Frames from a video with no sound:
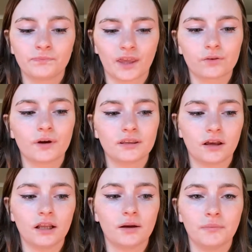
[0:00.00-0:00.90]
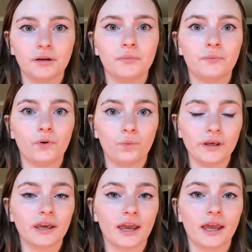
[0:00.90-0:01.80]
That's why studying a minimum a
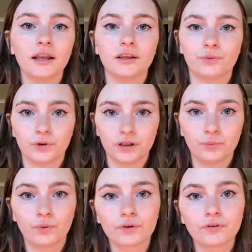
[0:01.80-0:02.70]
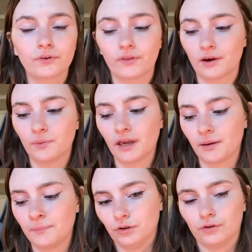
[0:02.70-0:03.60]
week ahead is really important, so that
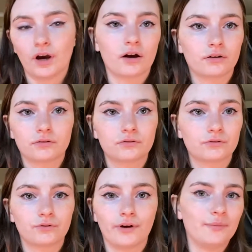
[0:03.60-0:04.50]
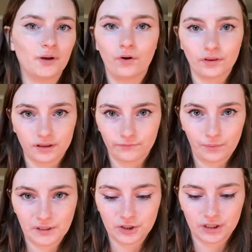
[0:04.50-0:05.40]
way you're not cramming all this
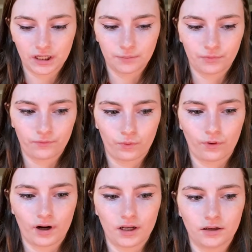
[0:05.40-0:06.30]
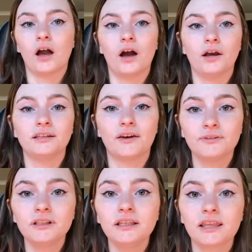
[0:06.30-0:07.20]
information the night before. And
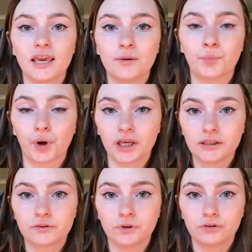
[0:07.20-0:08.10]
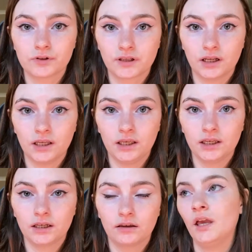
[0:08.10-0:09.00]
definitely take breaks when you're
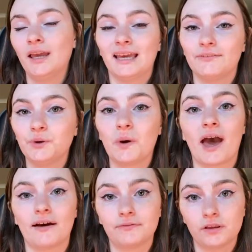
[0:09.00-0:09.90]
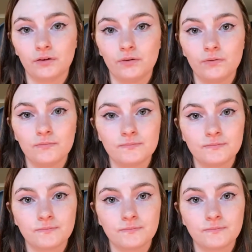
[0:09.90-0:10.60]
studying. If you have to,